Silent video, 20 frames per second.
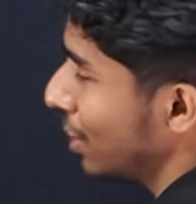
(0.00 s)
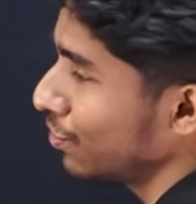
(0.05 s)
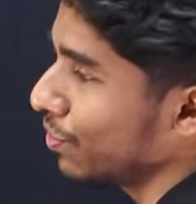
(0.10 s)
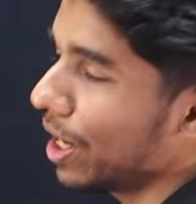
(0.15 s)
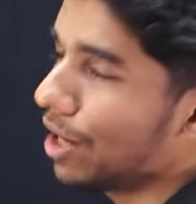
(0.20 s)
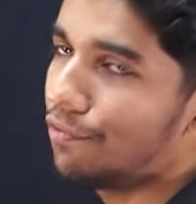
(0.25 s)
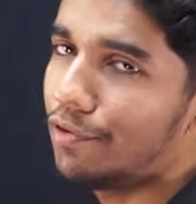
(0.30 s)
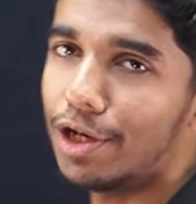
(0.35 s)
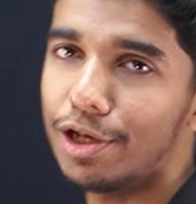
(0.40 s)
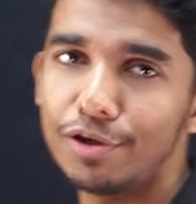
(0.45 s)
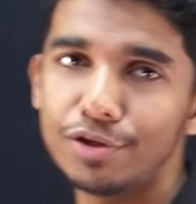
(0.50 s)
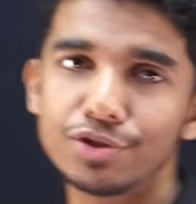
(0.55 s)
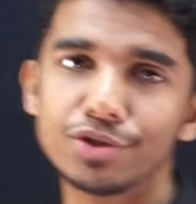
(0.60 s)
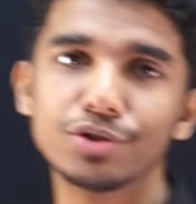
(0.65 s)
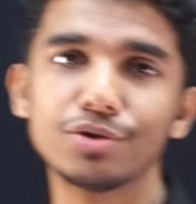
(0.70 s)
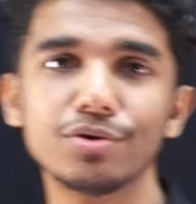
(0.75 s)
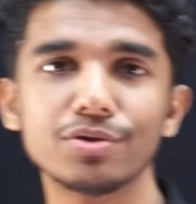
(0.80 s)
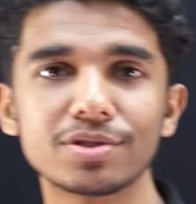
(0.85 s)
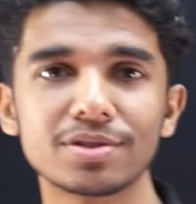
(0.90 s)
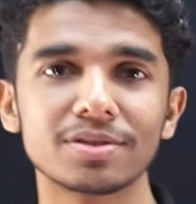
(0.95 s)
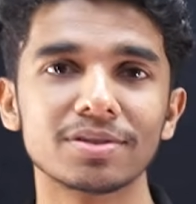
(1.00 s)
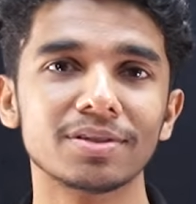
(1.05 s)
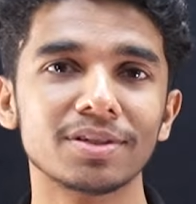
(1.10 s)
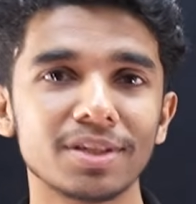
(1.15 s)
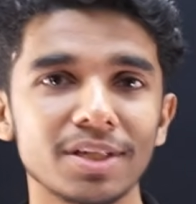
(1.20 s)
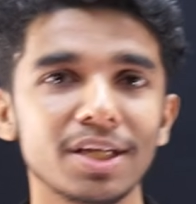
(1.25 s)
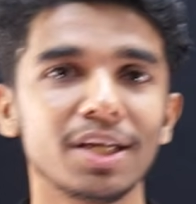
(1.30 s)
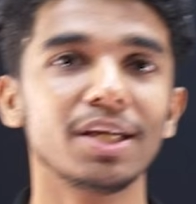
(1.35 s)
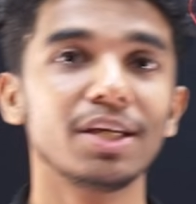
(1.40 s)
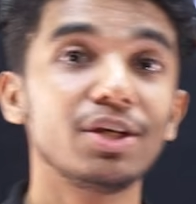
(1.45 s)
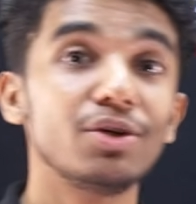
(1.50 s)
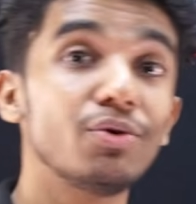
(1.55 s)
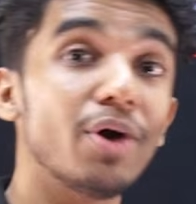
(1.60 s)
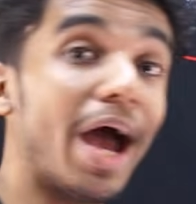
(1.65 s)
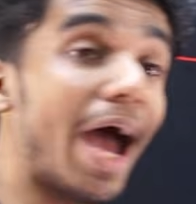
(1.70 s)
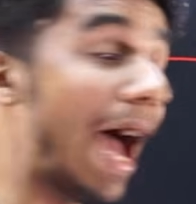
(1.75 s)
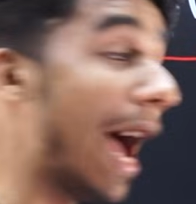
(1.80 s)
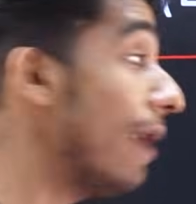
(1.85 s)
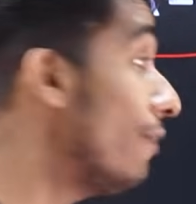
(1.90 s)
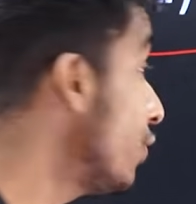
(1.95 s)
one will you choose? You
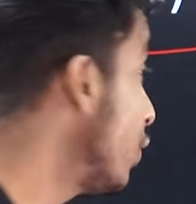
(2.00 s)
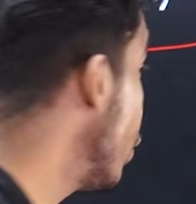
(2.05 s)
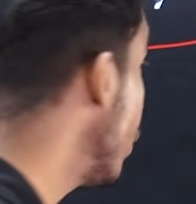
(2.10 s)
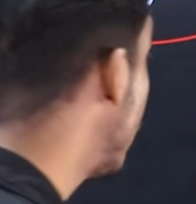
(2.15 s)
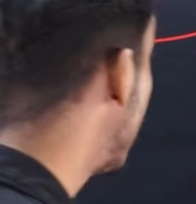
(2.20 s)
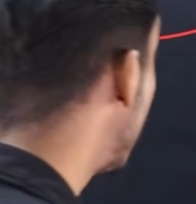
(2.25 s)
have to